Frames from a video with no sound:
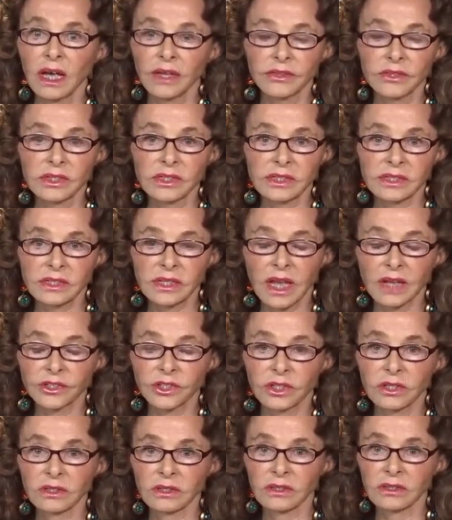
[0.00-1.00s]
other
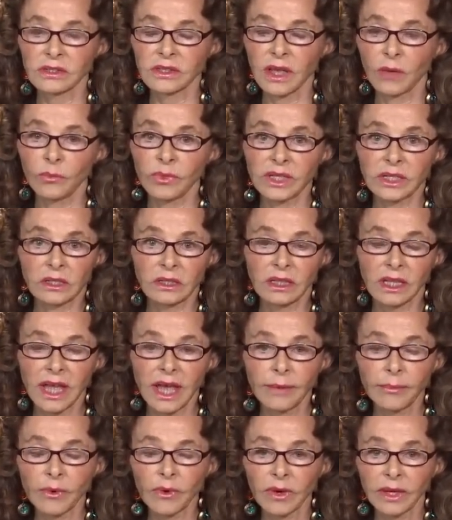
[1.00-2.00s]
discussions that we
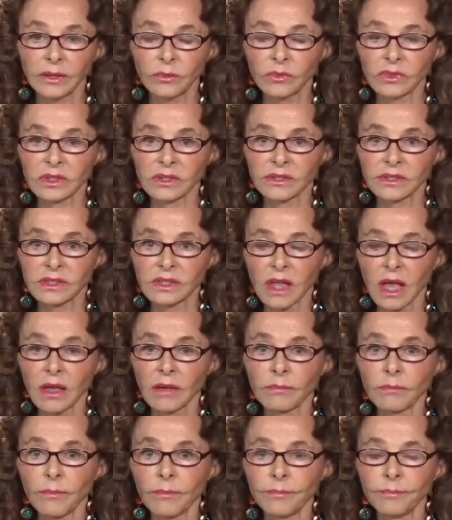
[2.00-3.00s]
collaborate with
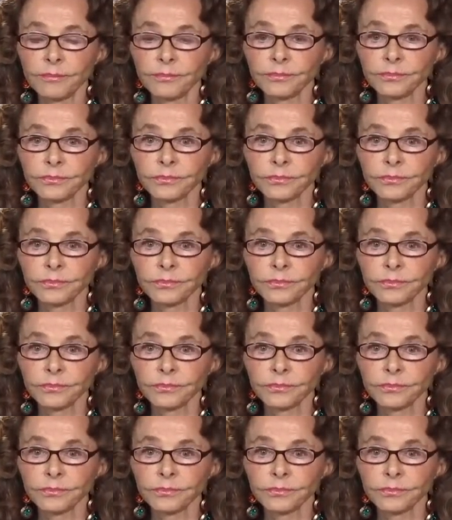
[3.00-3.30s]
some.